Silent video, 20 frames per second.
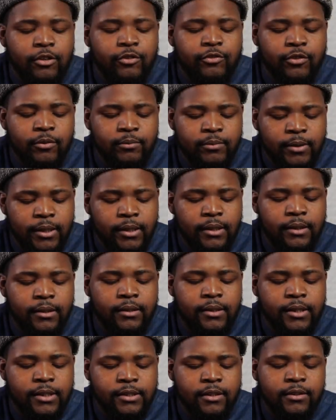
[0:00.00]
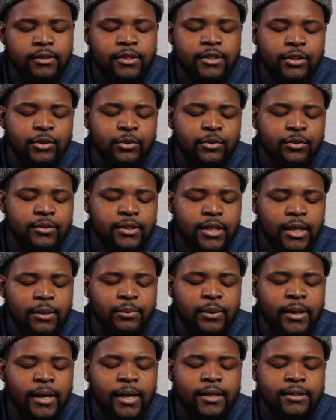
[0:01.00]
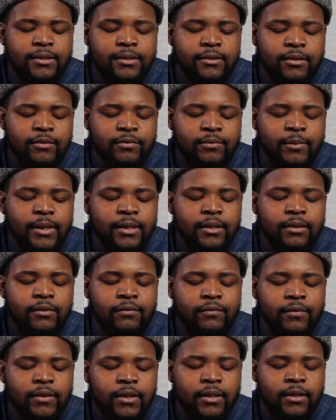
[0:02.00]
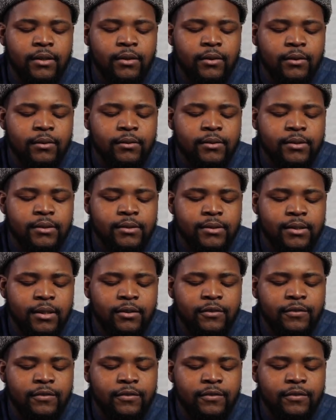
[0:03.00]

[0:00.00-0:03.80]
From there, he's gonna use that passion of making videos and set a